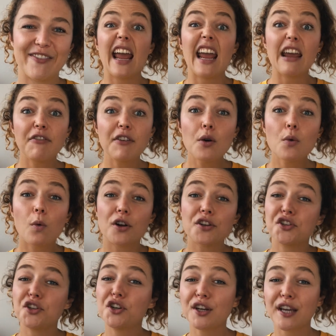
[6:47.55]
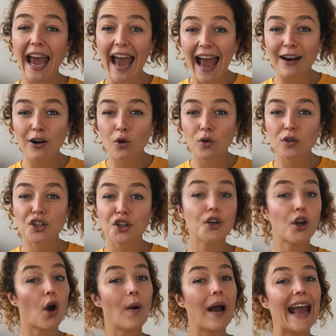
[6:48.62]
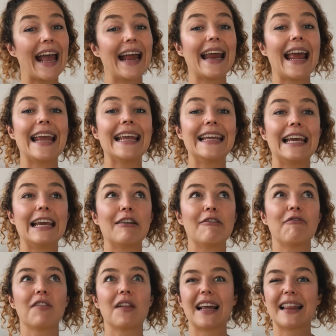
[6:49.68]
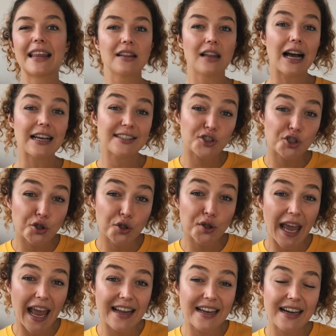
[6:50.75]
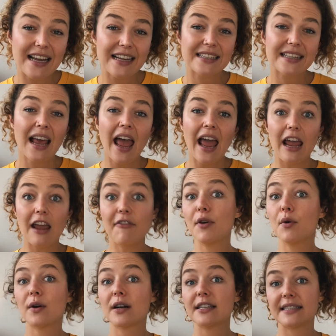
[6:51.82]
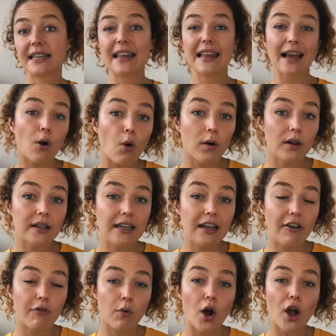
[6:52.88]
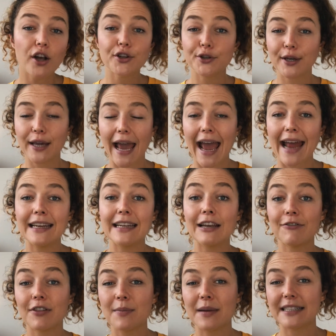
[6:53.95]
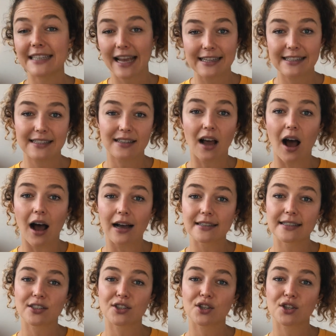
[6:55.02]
If you want to, you can also go ahead and give like the last 2 candidates, if you want to see their quality of work, you can give them a test task.